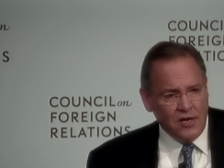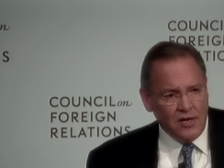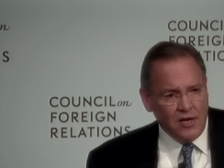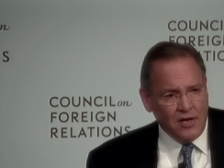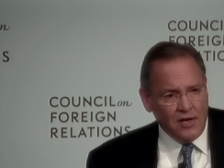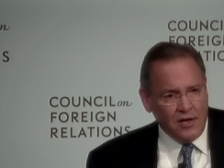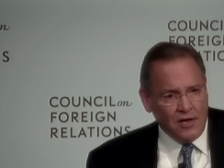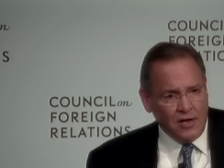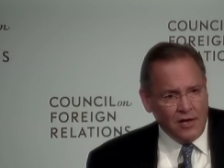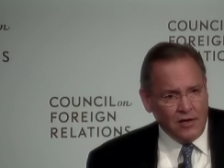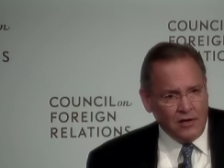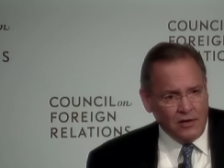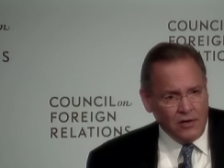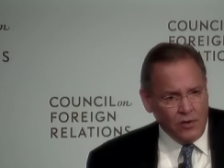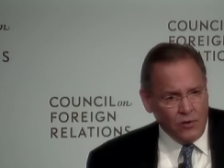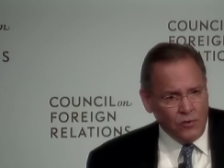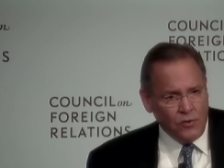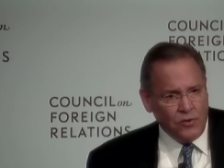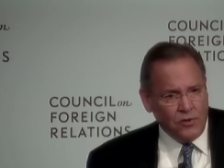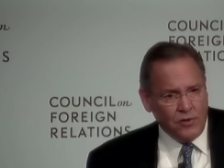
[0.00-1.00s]
uh,
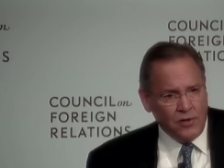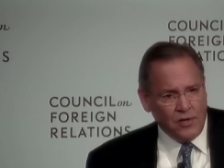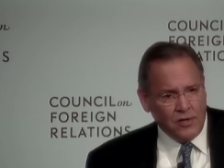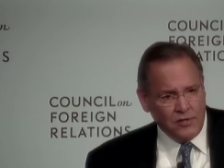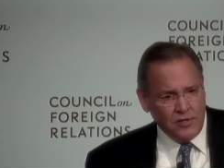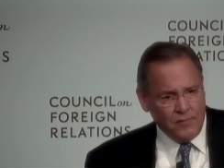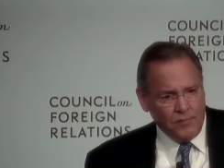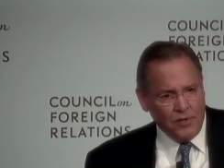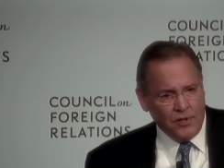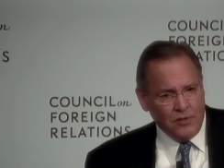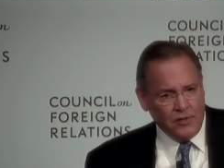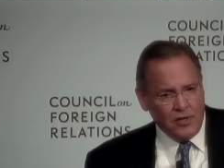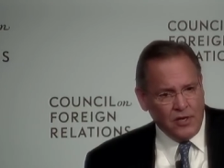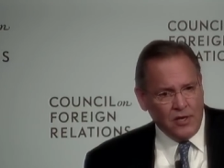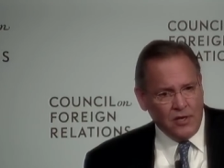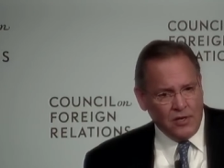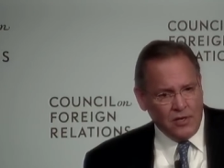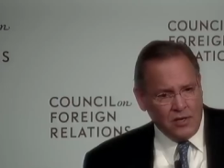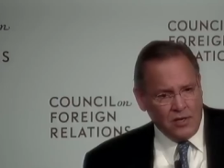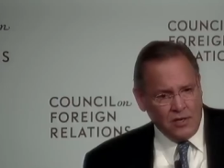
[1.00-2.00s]
youth, uh, typically
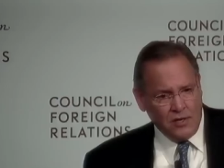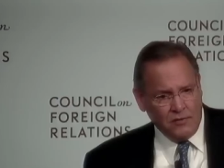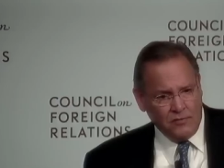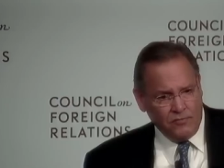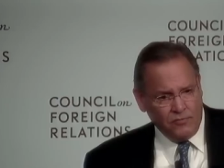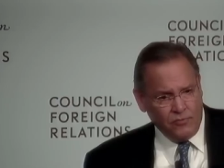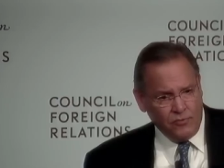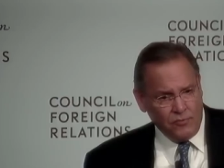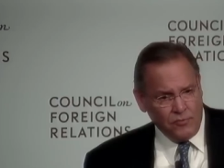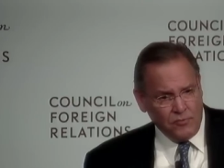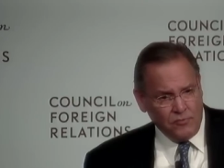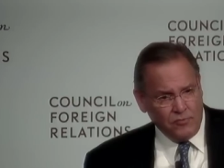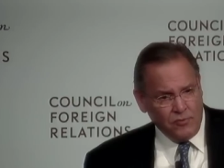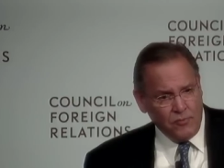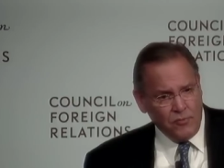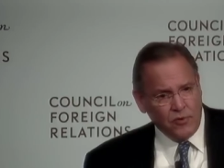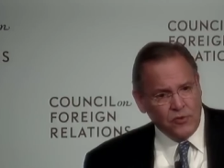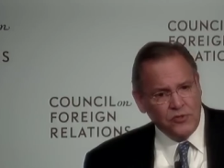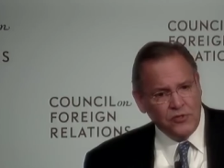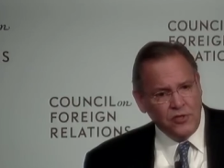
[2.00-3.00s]
uh, from, from
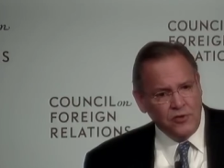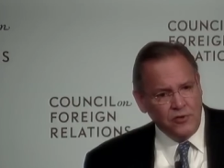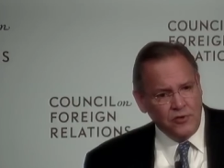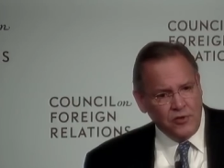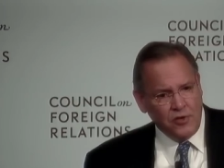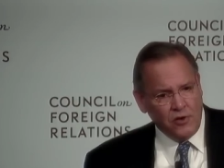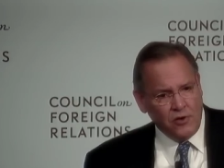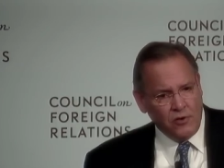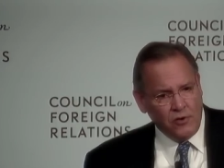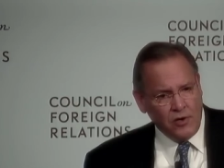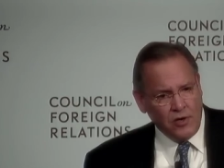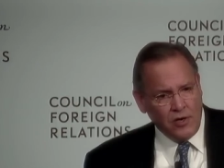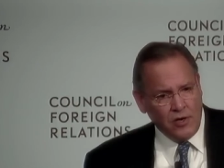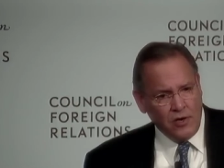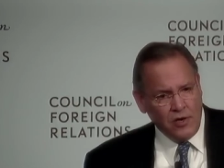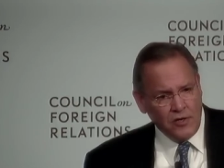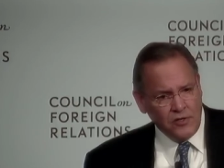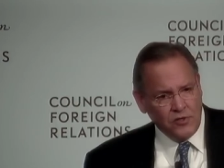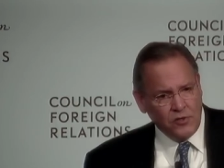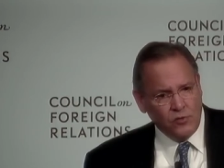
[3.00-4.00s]
their senior year in
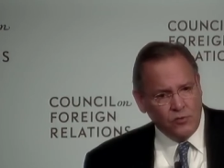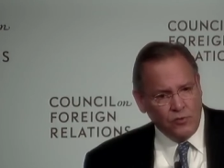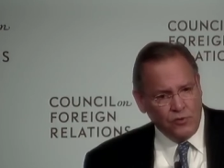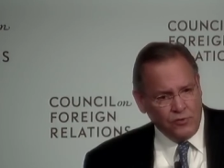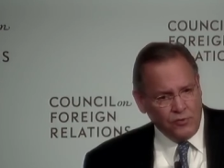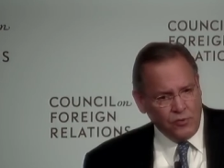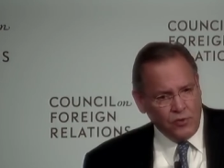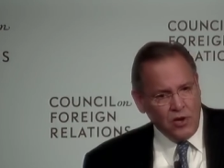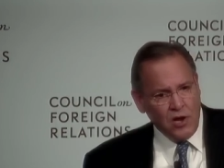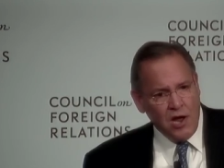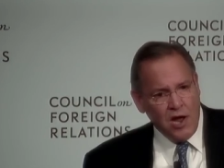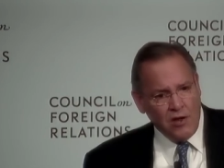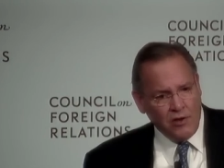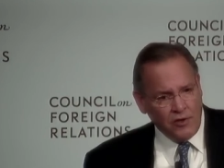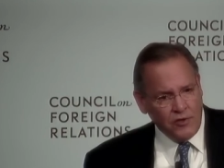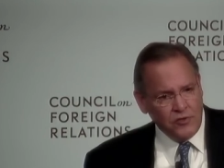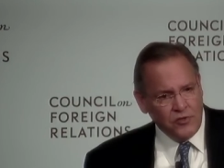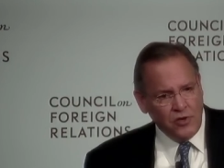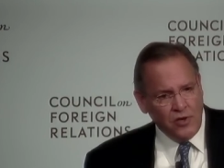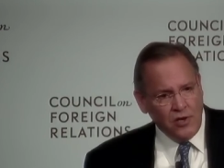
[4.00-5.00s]
high school through
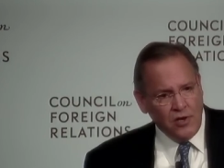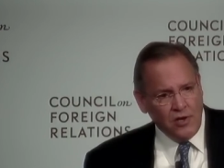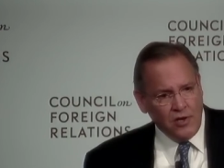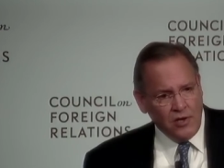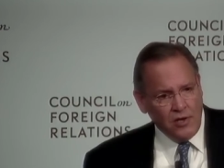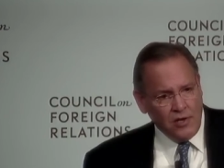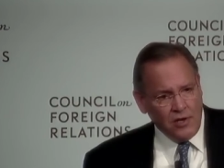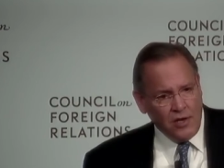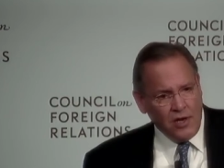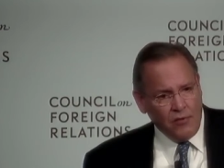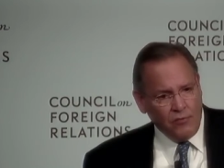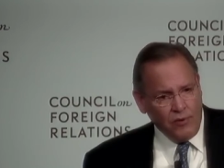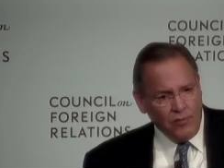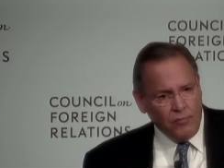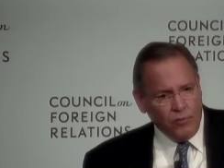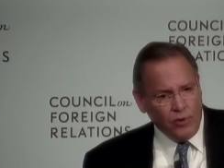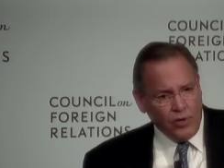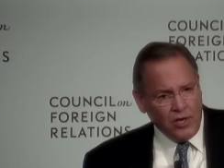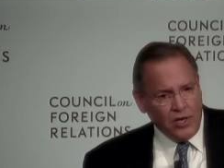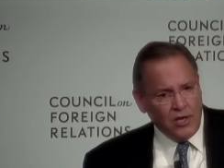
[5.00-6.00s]
college. And we
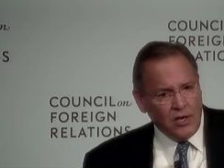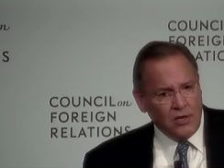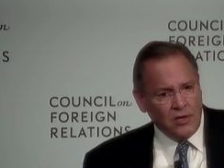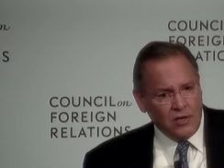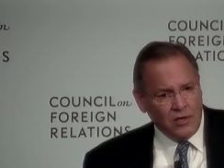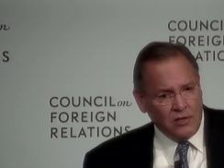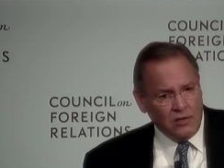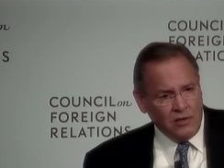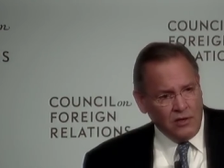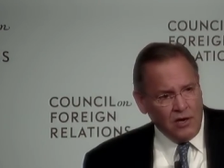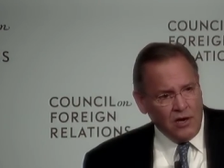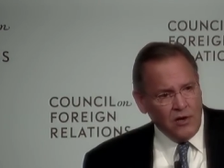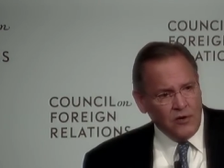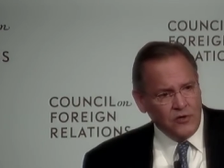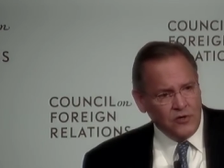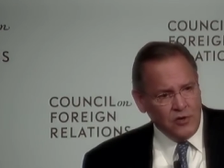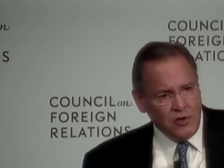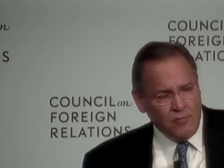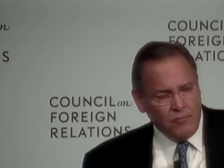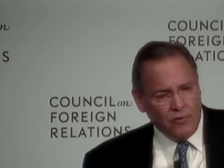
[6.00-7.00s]
bring in a large
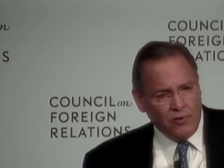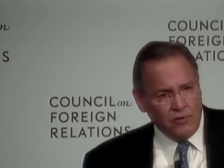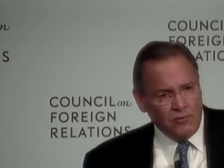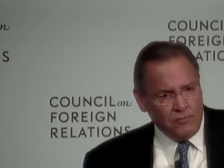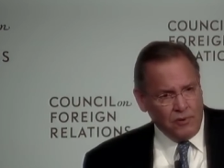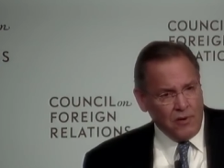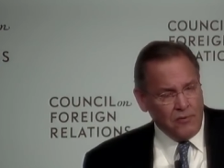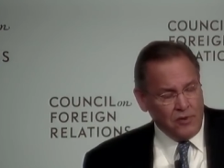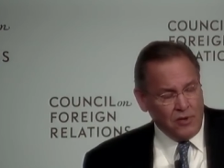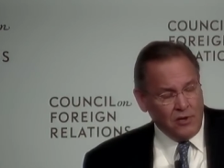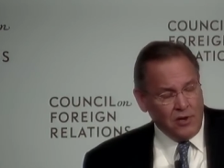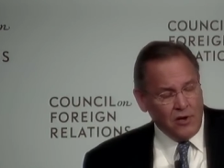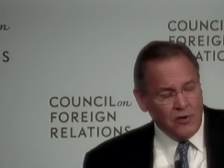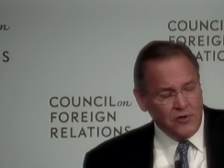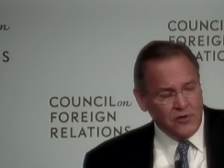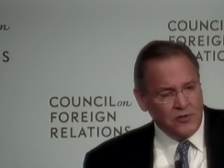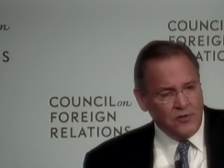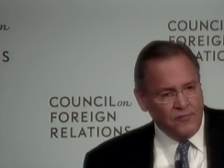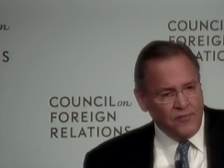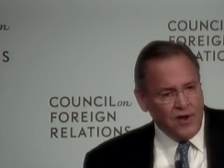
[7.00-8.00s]
number, probably the
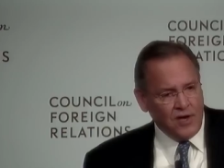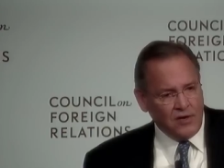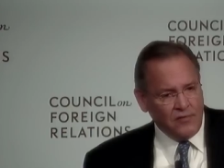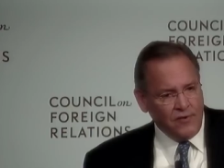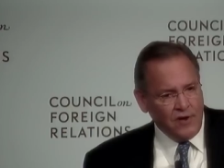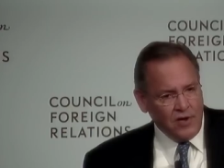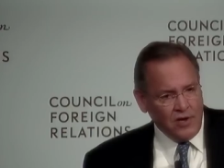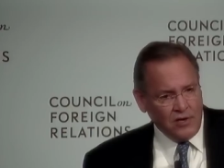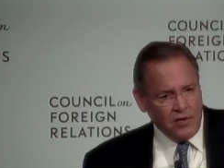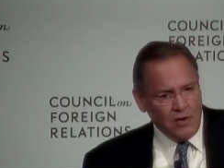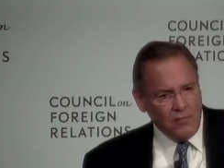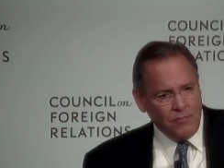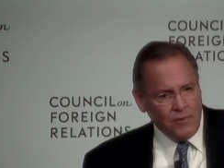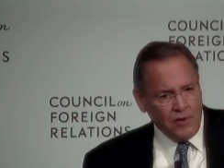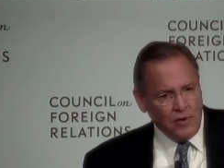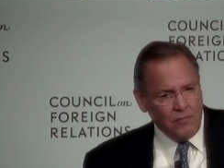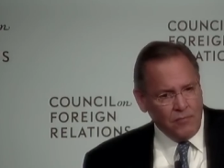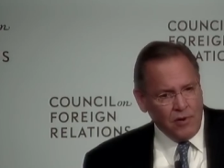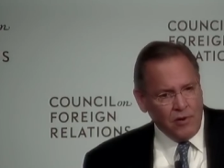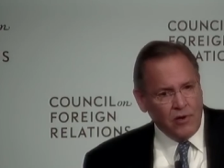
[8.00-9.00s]
largest, in fact, of any company
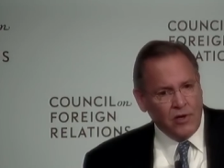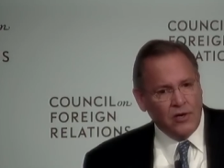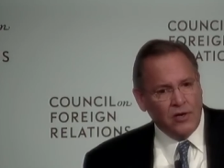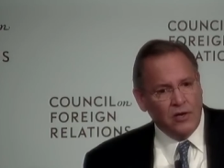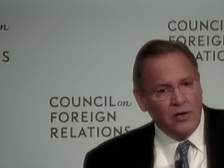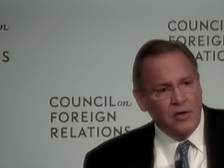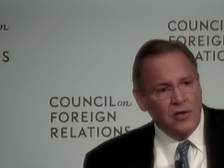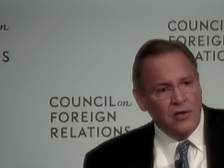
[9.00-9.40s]
in America,